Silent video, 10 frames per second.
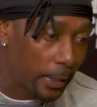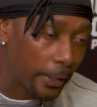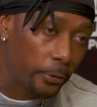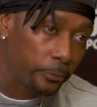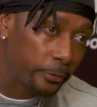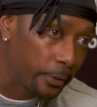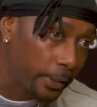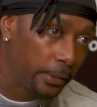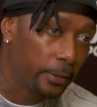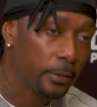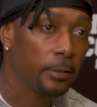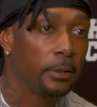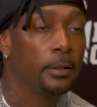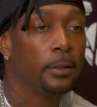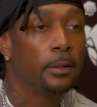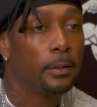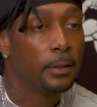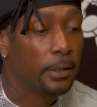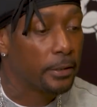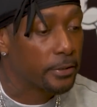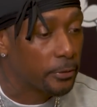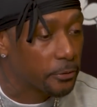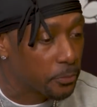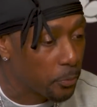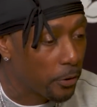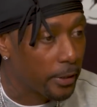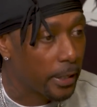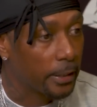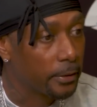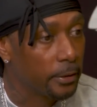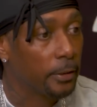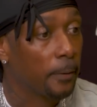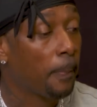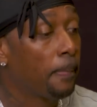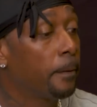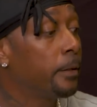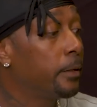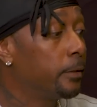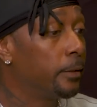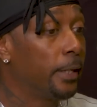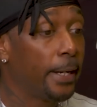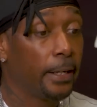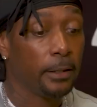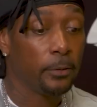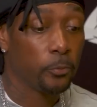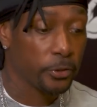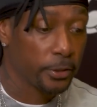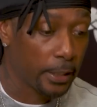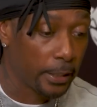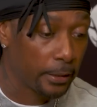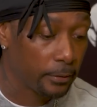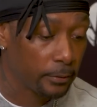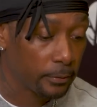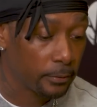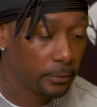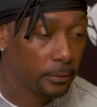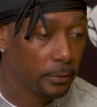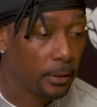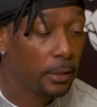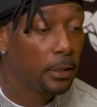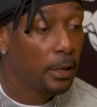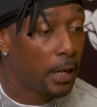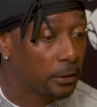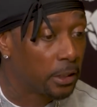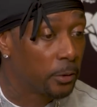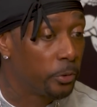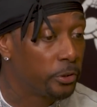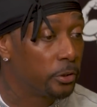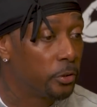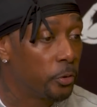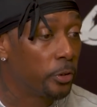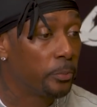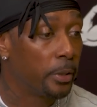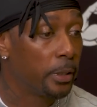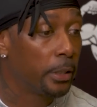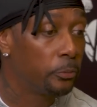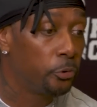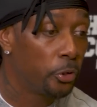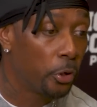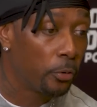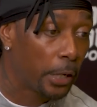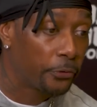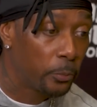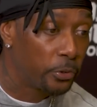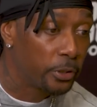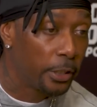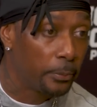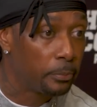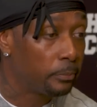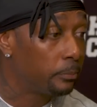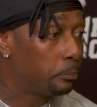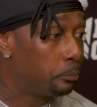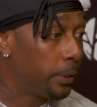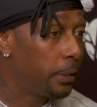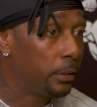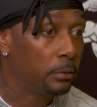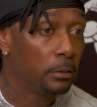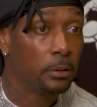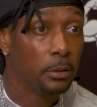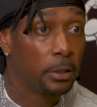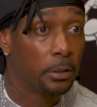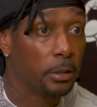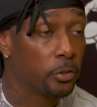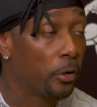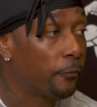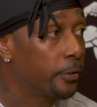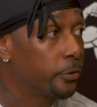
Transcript: I don't think it's a smart idea. Lay was like, I think we should do it, man. You know, I think we should let B get this off his